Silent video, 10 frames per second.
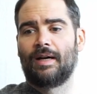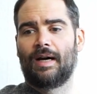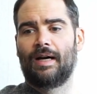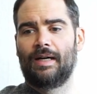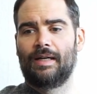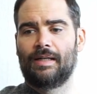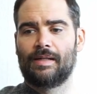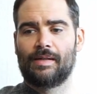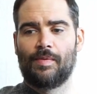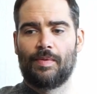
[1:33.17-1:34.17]

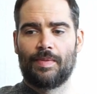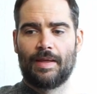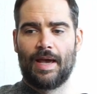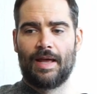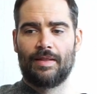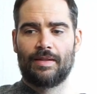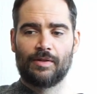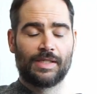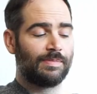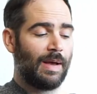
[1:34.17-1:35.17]
And
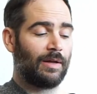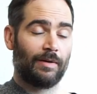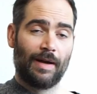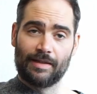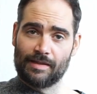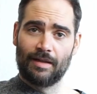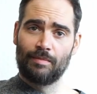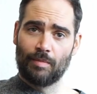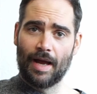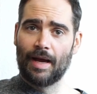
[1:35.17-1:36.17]
there's this melody, right?
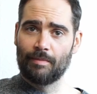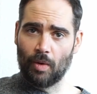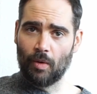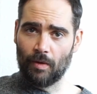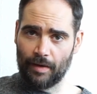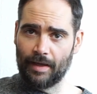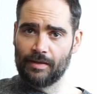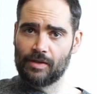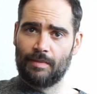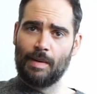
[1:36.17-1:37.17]
Some bright
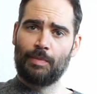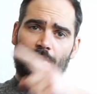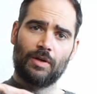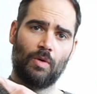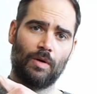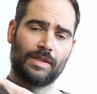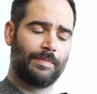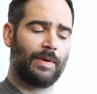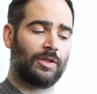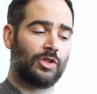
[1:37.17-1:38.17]
morning. So let me put the chords
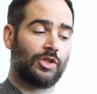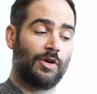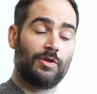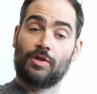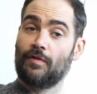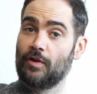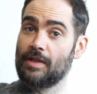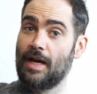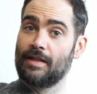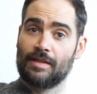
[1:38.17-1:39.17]
up and I'll just show you. So the
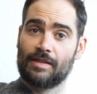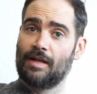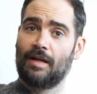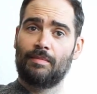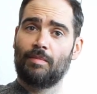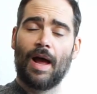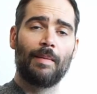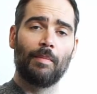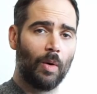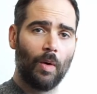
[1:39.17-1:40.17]
first line, some
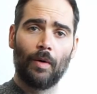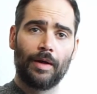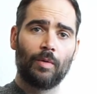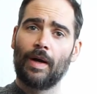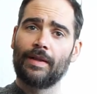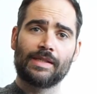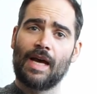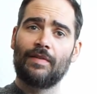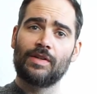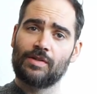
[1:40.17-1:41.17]
bright morning when this
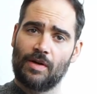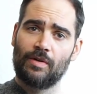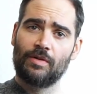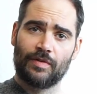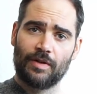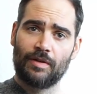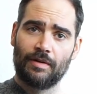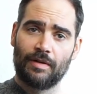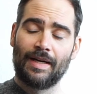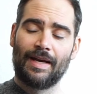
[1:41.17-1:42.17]
life is
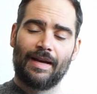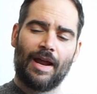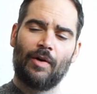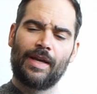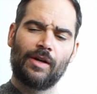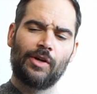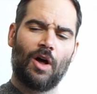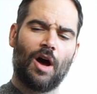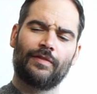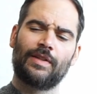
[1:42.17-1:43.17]
over. Now here
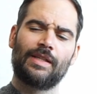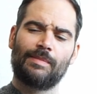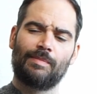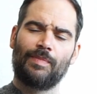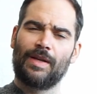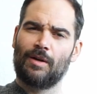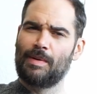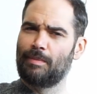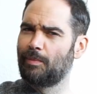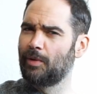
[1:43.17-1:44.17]
you'll often hear
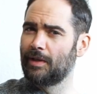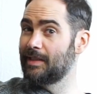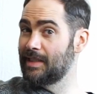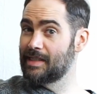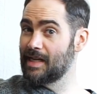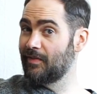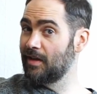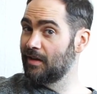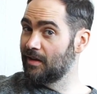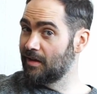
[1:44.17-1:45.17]
people put a
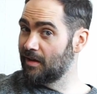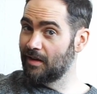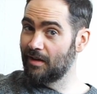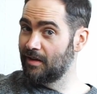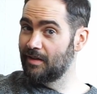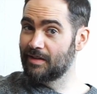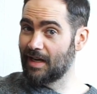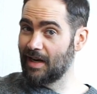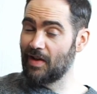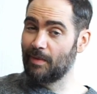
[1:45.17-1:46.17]
D7 to
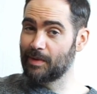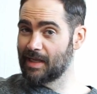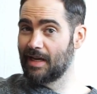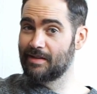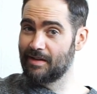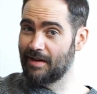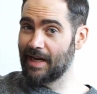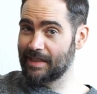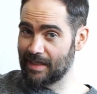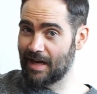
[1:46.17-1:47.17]
kind of help us get into the
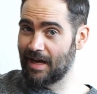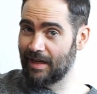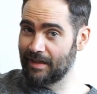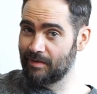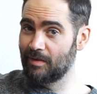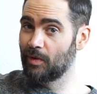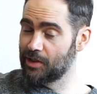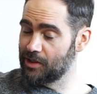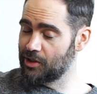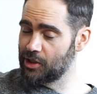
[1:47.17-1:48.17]
next line,
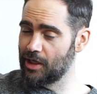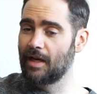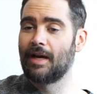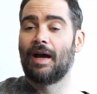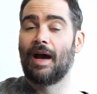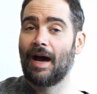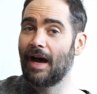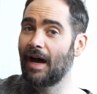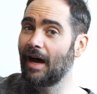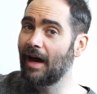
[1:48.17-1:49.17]
which is a G.
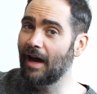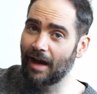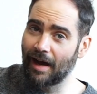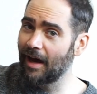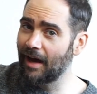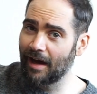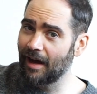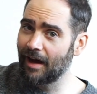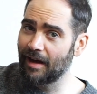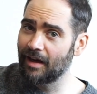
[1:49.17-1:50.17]

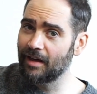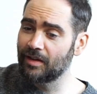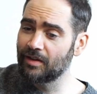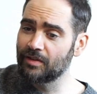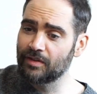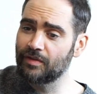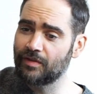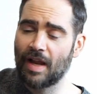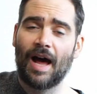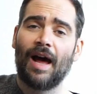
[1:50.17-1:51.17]
I'll
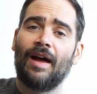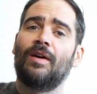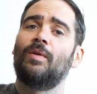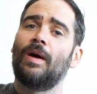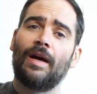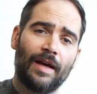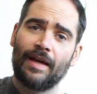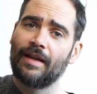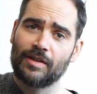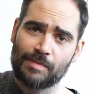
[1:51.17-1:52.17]
fly away.
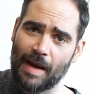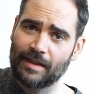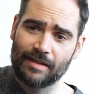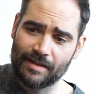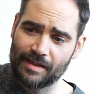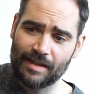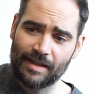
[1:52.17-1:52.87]
There's back to the D.